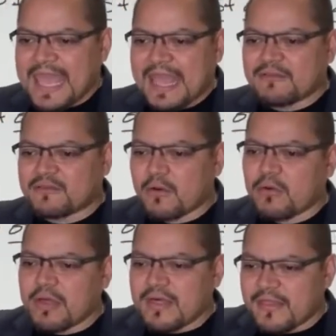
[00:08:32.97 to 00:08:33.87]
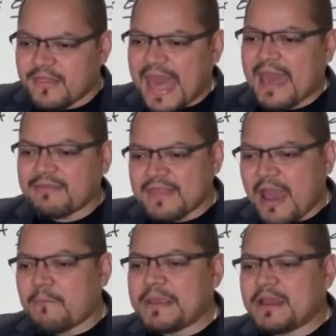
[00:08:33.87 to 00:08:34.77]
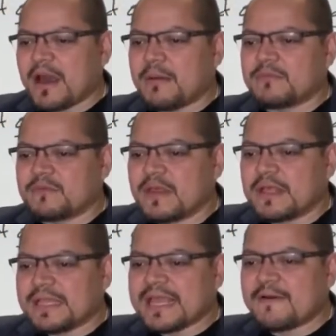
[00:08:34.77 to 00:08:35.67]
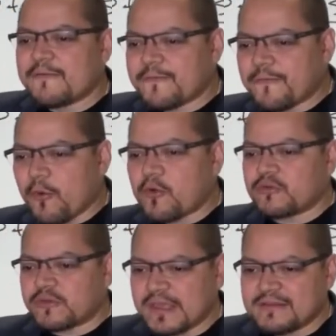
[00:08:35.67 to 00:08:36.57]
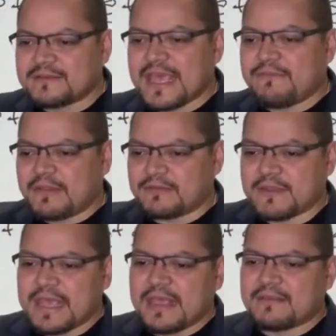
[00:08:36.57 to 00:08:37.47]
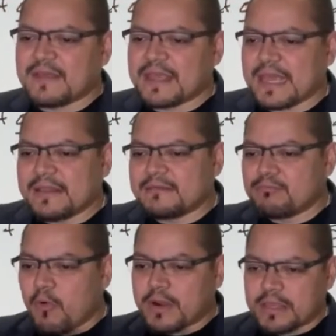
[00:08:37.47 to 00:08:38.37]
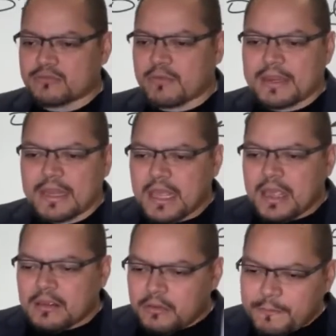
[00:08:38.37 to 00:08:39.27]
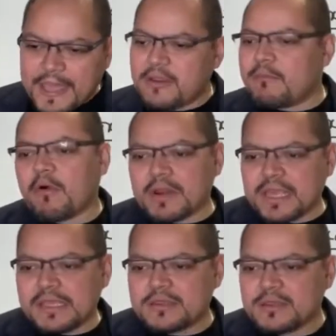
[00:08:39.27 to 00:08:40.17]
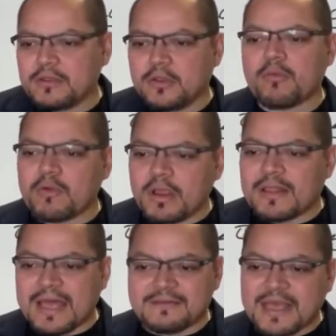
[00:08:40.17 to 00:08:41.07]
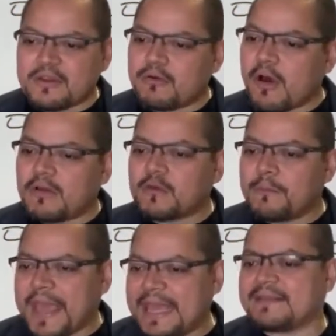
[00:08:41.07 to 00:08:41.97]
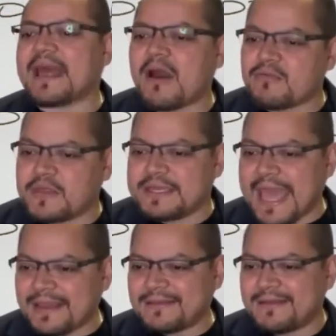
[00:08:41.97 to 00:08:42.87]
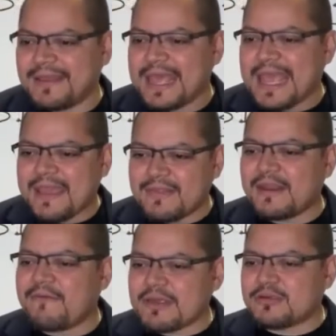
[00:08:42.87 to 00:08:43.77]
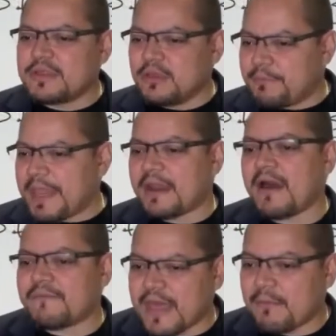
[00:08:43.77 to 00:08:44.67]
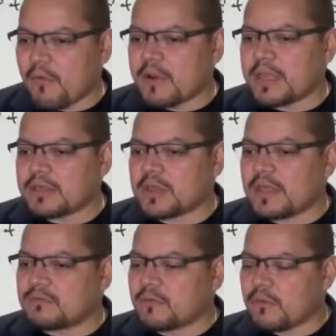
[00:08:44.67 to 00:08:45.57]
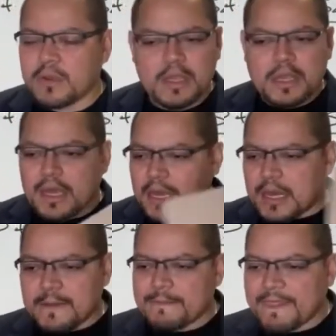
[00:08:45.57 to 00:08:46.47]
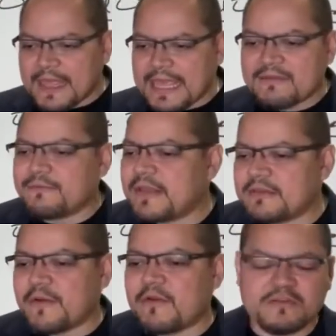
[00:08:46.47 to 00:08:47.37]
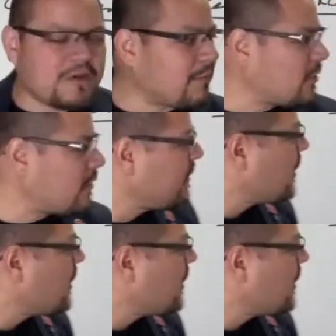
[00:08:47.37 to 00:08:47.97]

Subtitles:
And so that now becomes like a forced savings. It's like mortgage, right? You pay your mortgage, you don't realize that you're also paying down the debt. And then eventually you paid off that mortgage. And so it's very similar.